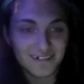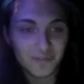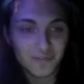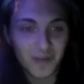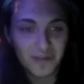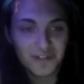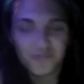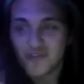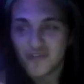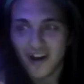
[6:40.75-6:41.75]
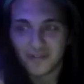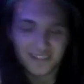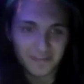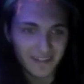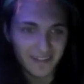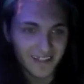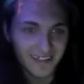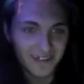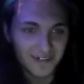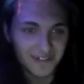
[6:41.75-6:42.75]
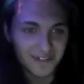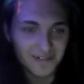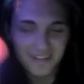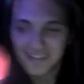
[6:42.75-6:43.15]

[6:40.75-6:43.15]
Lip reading: Why would you not want something like that on you?